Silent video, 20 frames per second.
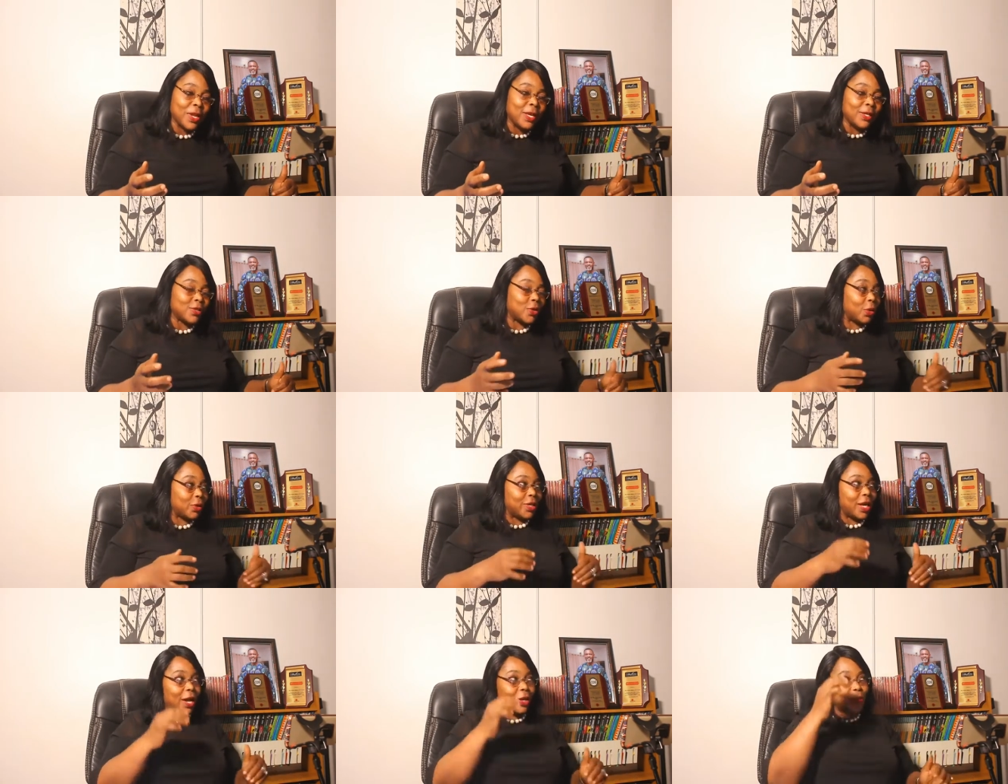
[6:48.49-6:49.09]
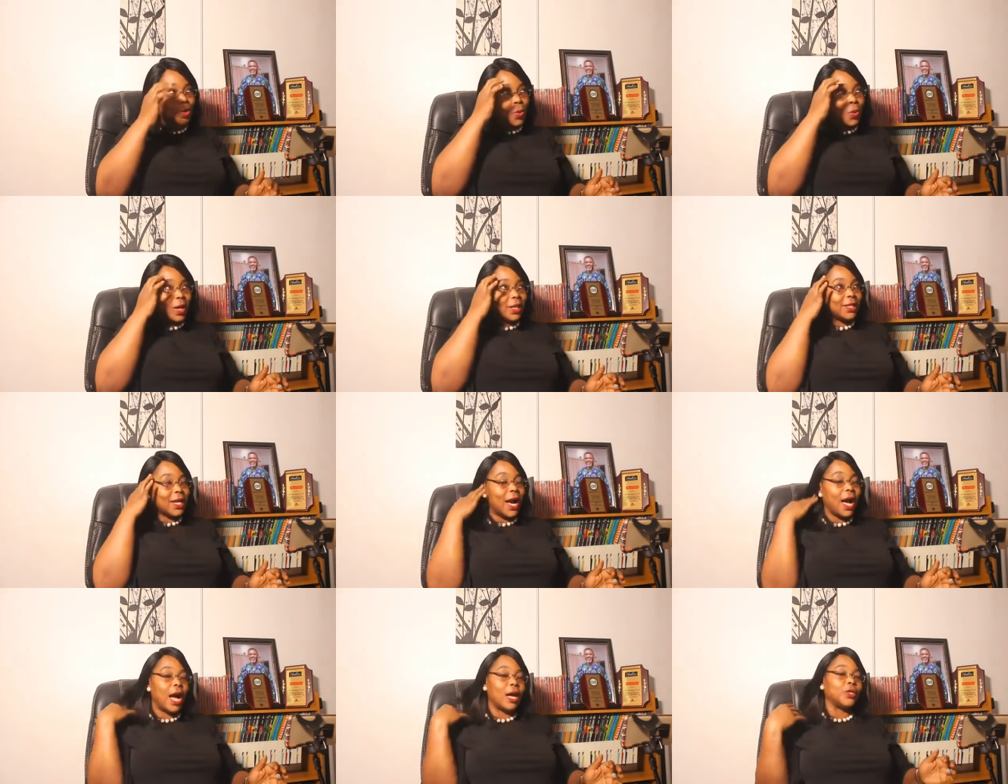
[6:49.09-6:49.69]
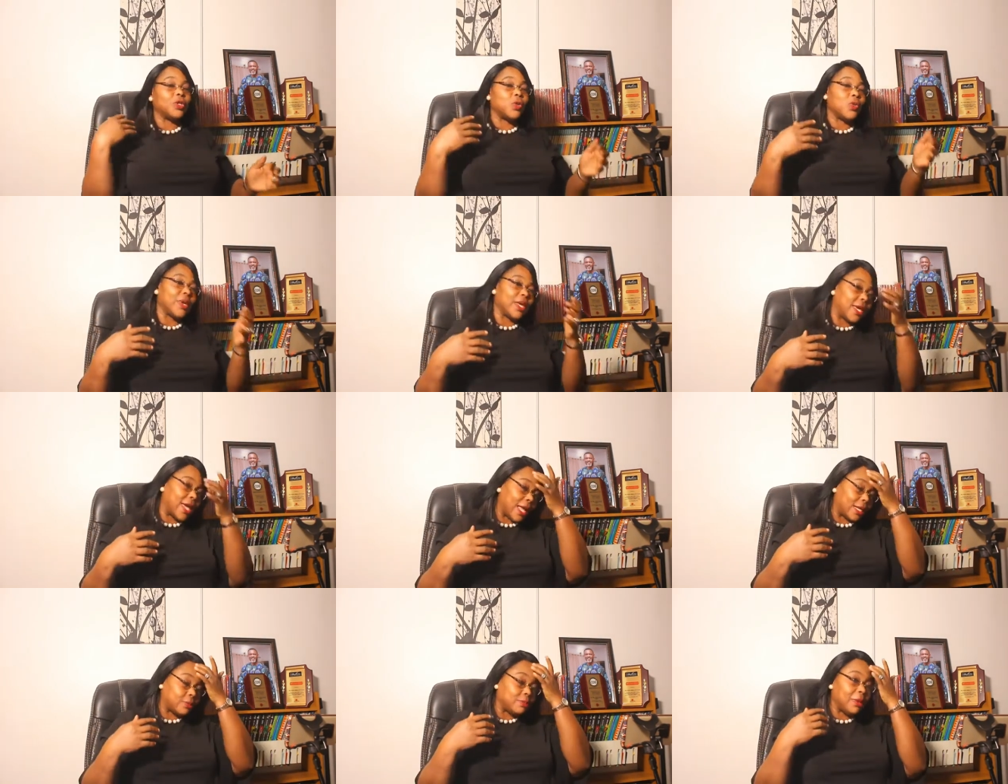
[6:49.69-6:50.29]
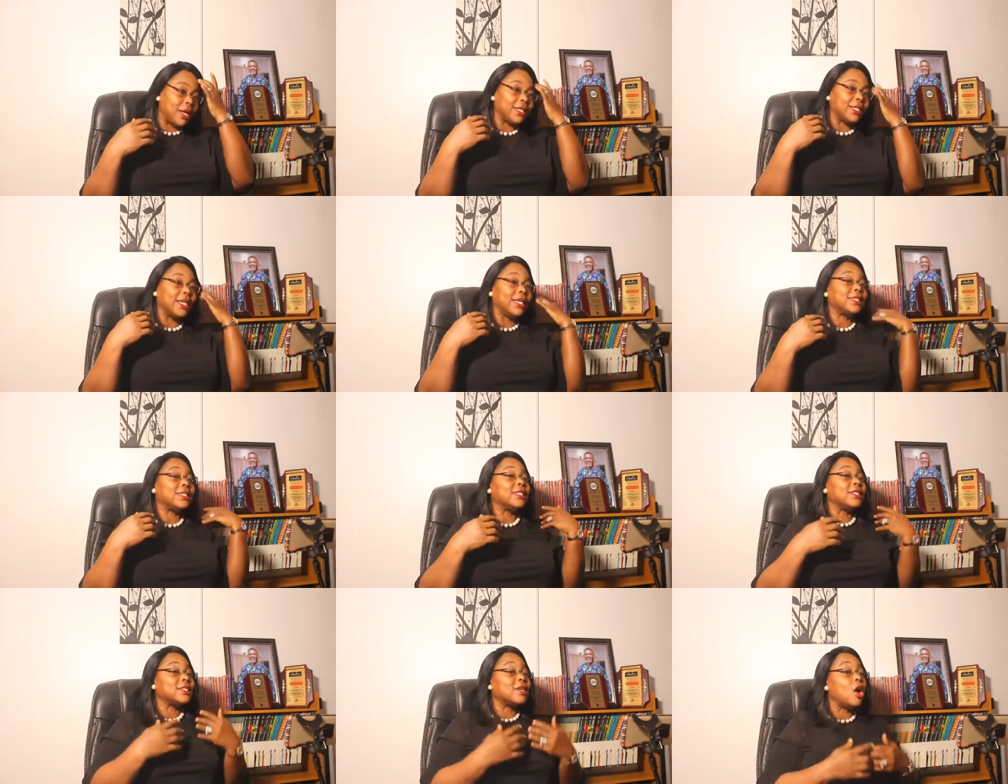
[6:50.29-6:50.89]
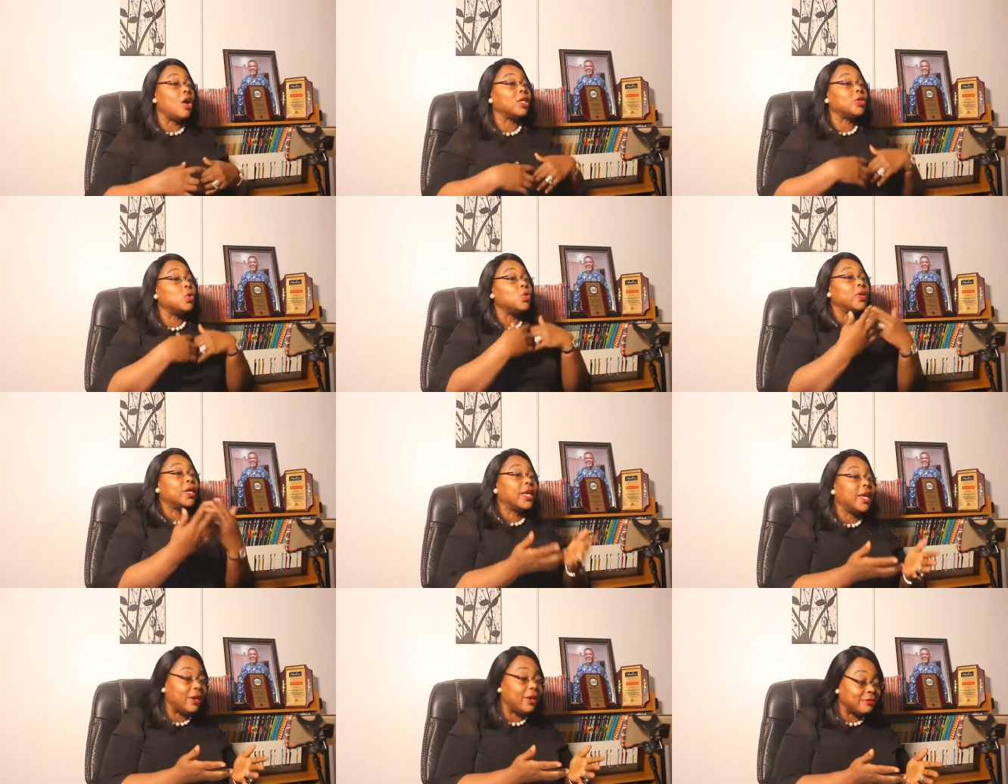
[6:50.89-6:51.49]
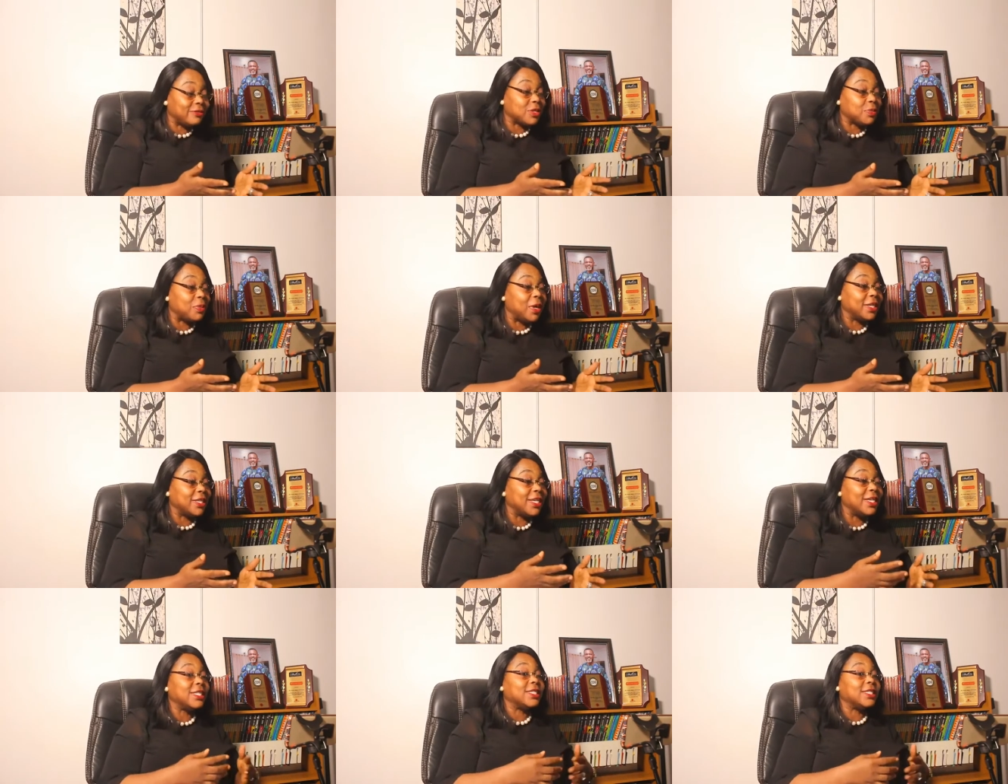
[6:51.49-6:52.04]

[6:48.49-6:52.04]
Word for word: So now you wonder, how do we get money? It is God who gives money.